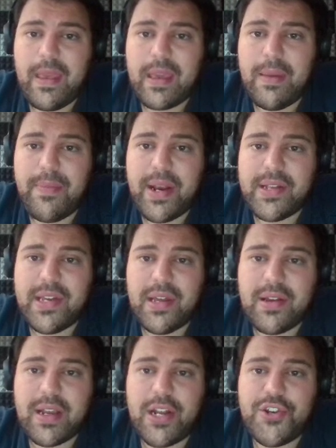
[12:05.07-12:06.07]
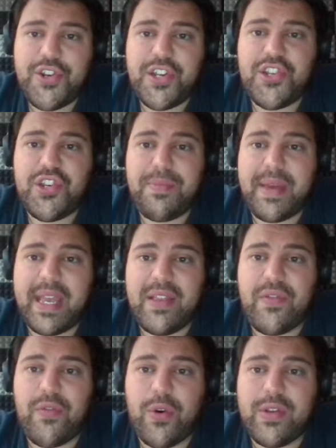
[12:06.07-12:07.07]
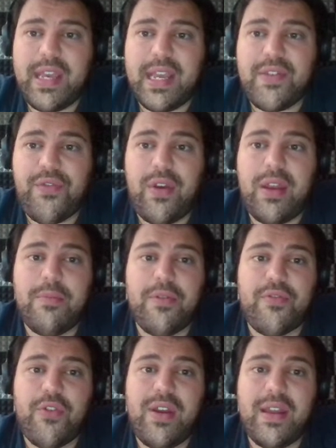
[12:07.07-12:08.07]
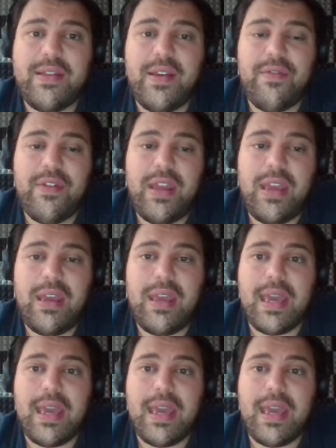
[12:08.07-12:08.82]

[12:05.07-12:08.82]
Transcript: compared to other countries, Japan's forte is freedom of creativity.